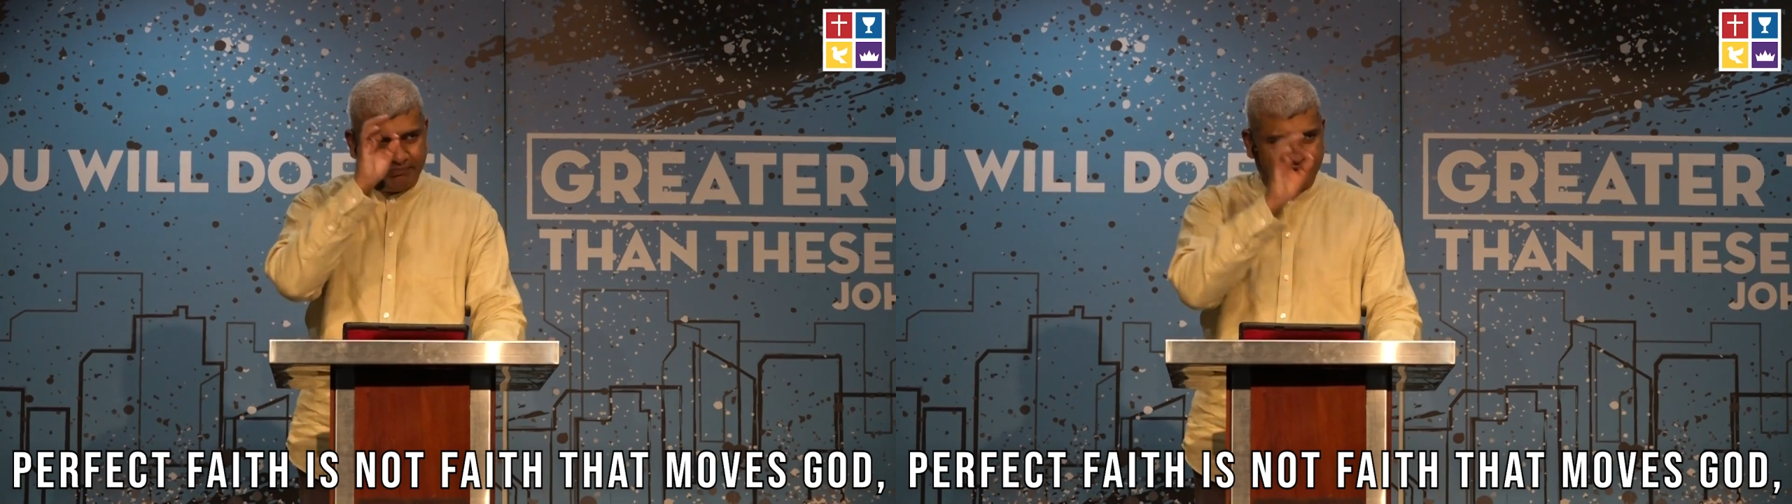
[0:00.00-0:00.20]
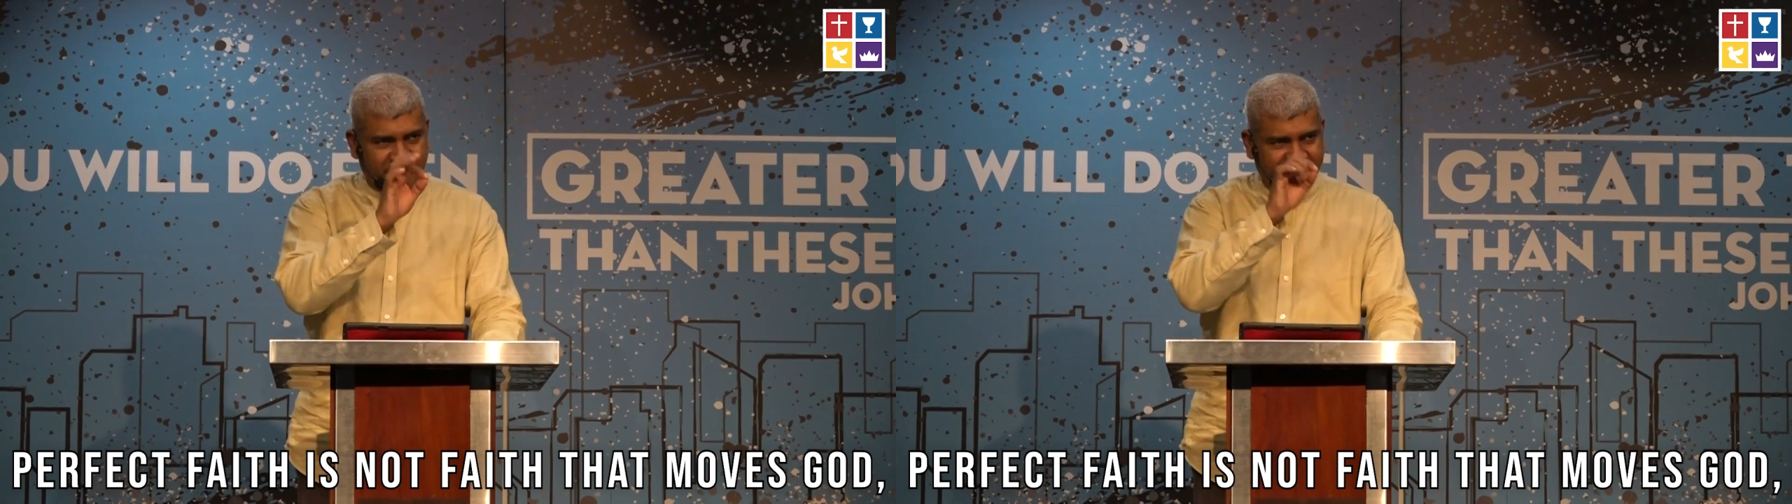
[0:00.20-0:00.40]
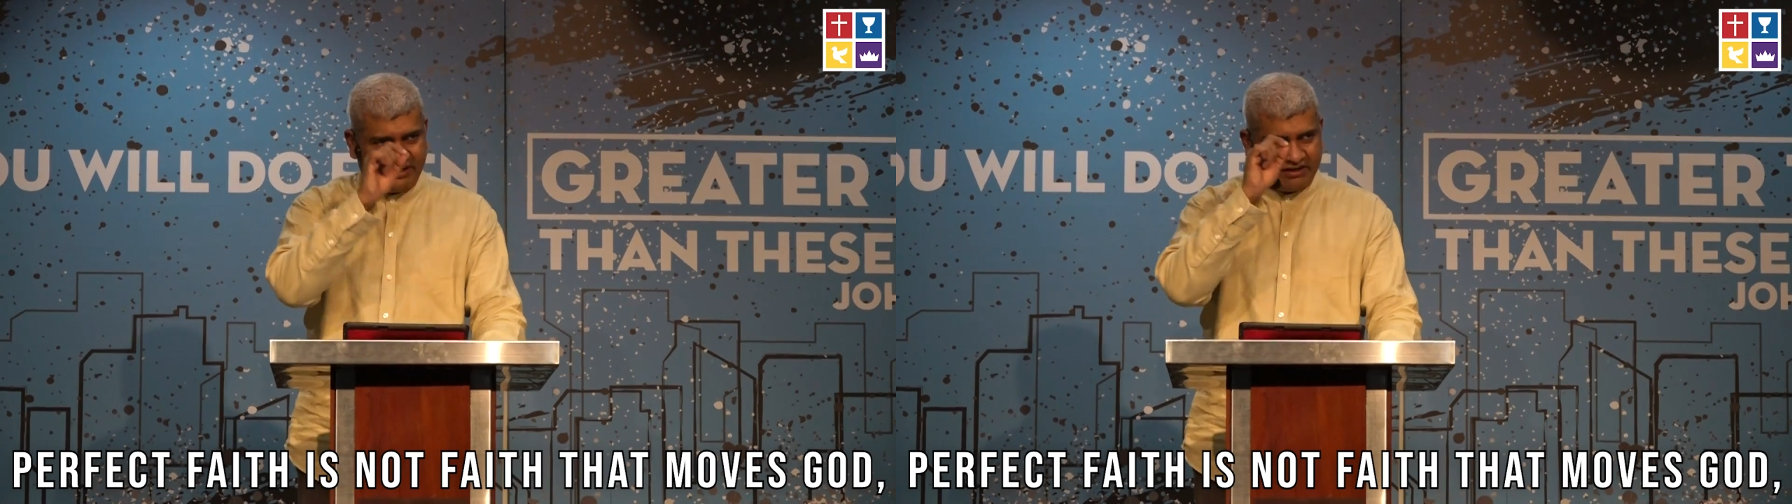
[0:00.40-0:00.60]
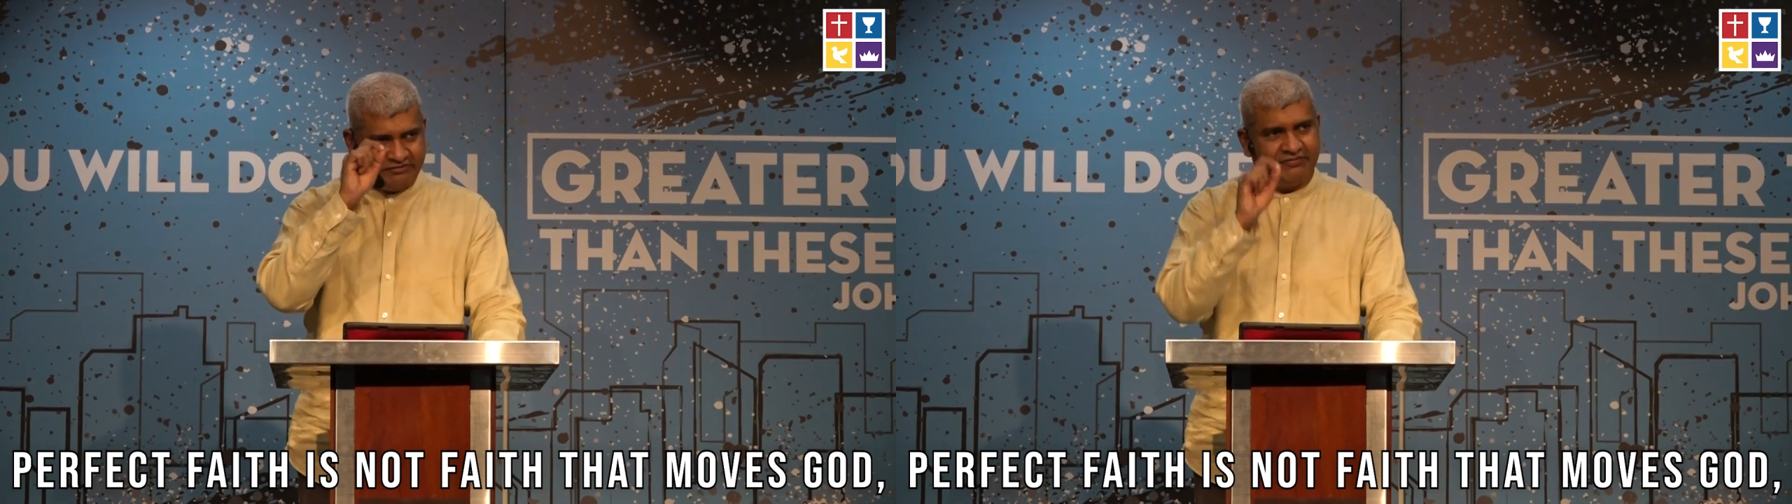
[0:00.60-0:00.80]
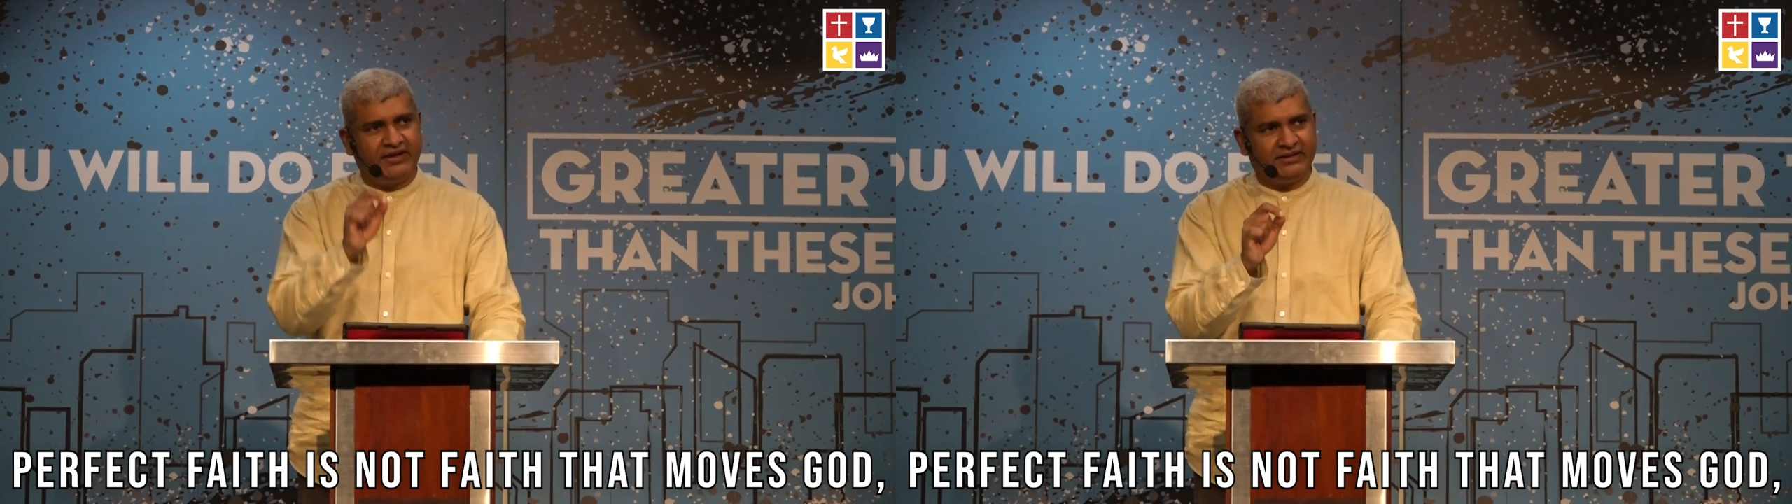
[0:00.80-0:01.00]
Perfect
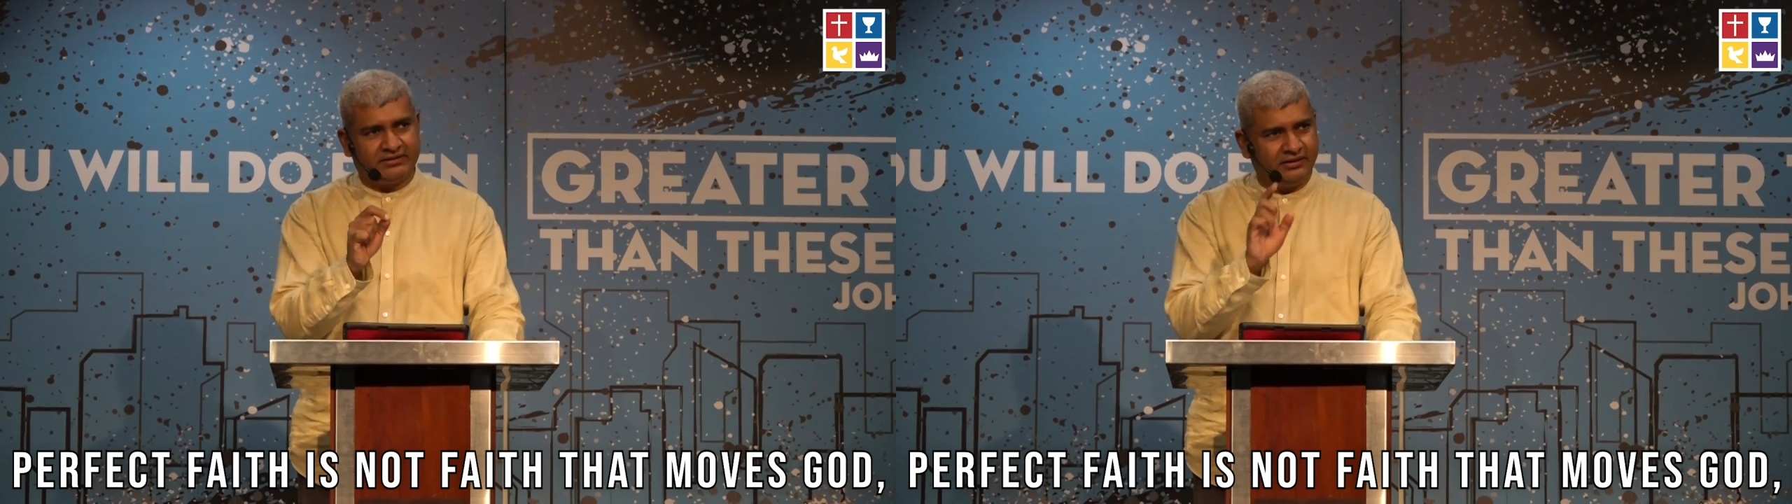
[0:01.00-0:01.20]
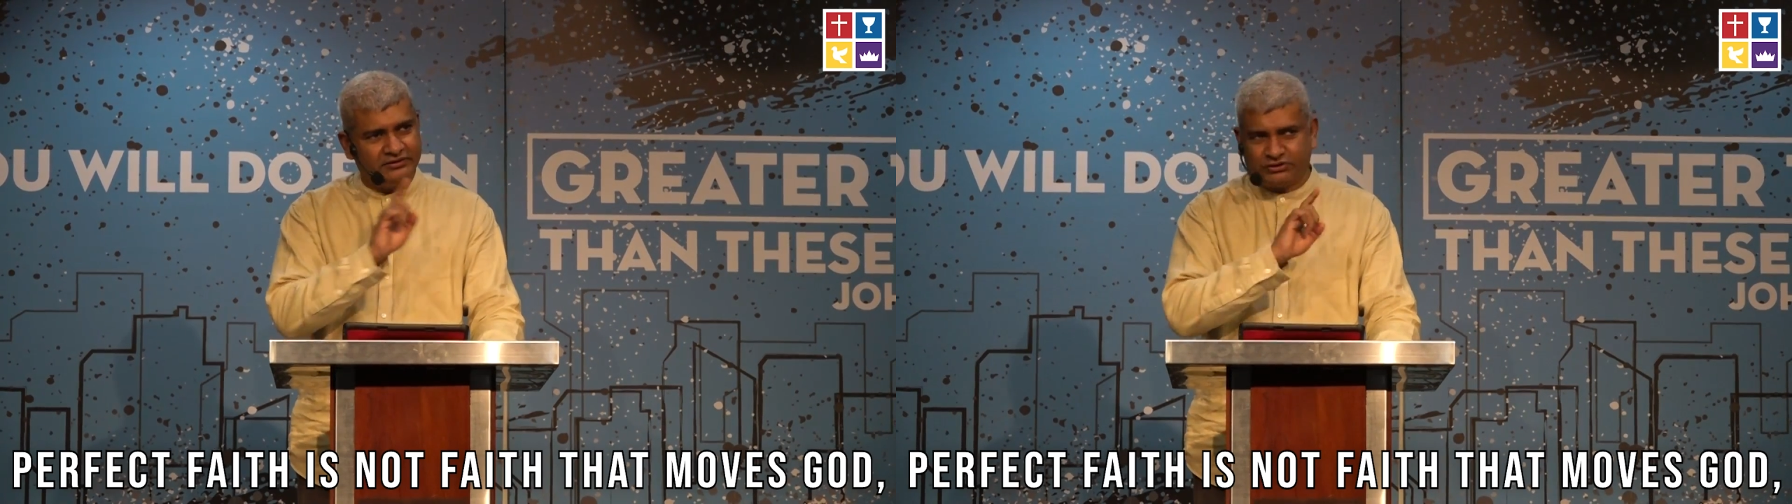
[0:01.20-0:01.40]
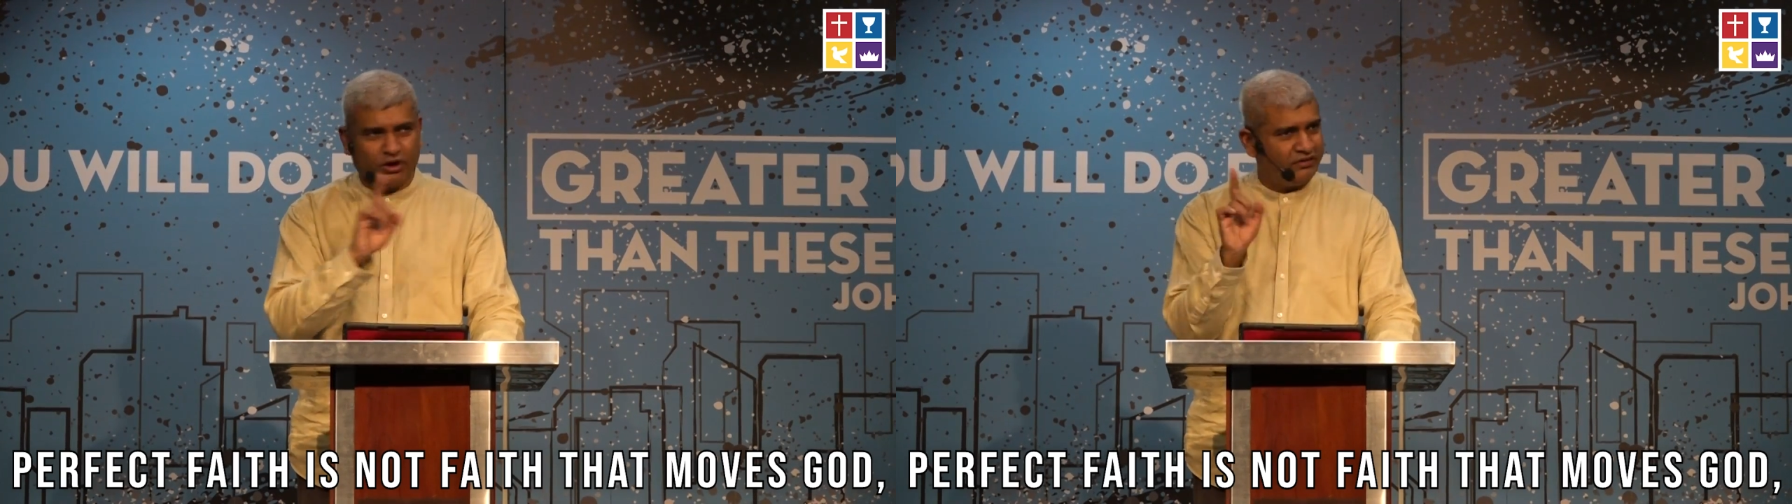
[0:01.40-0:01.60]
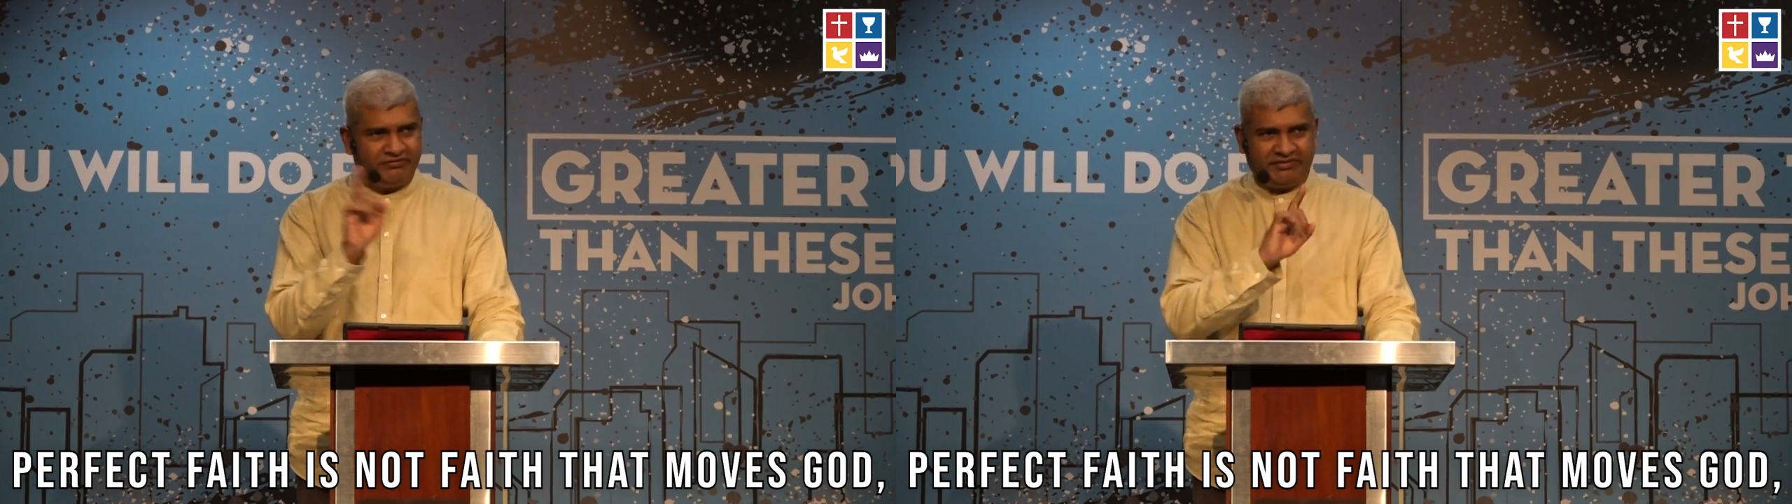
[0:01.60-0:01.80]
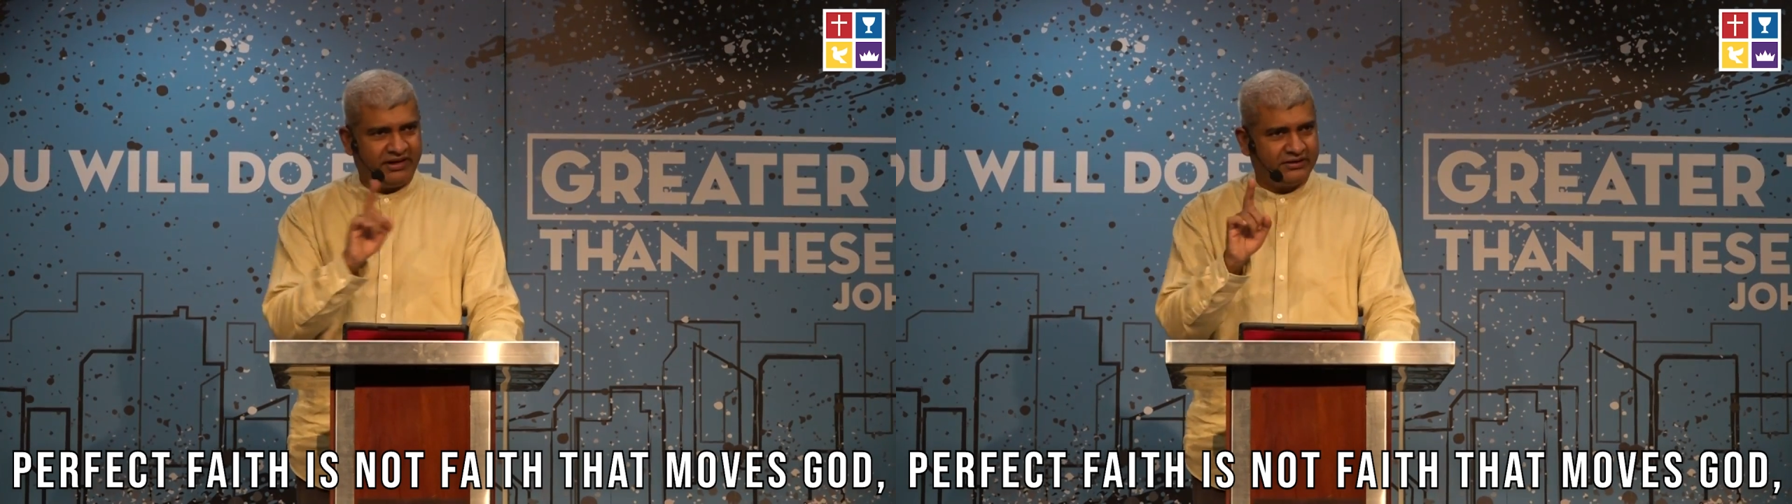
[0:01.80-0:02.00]
faith is not
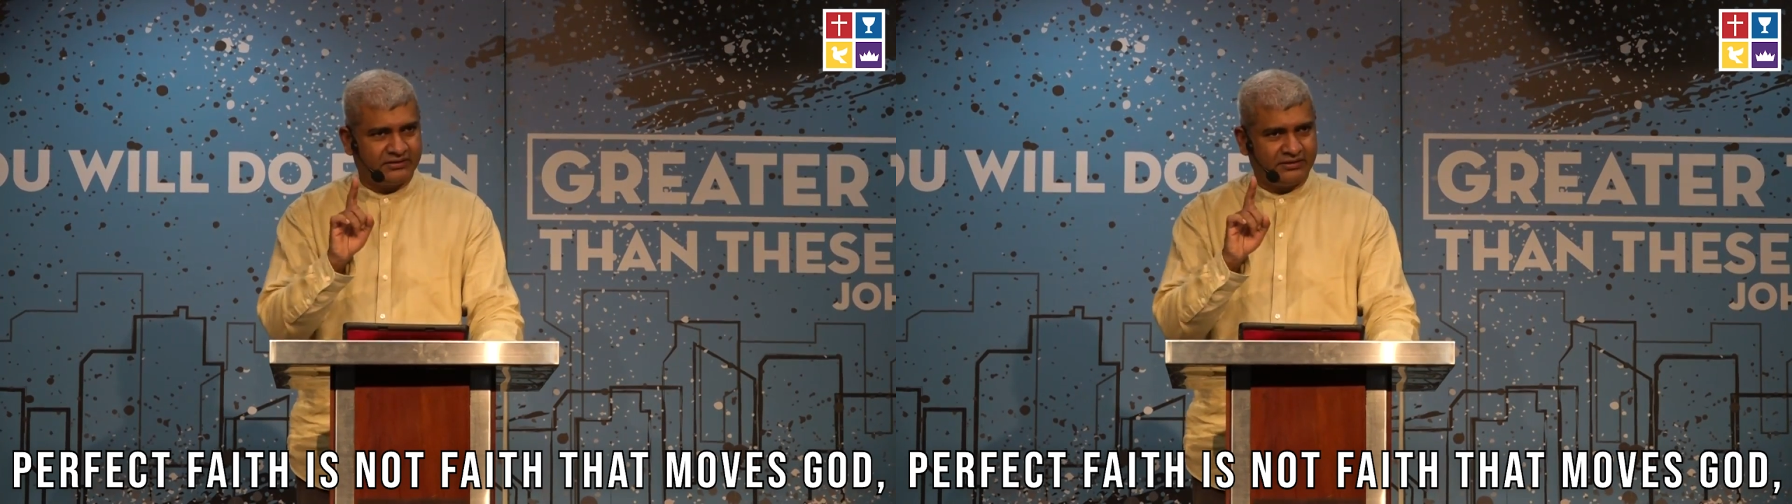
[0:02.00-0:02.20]
faith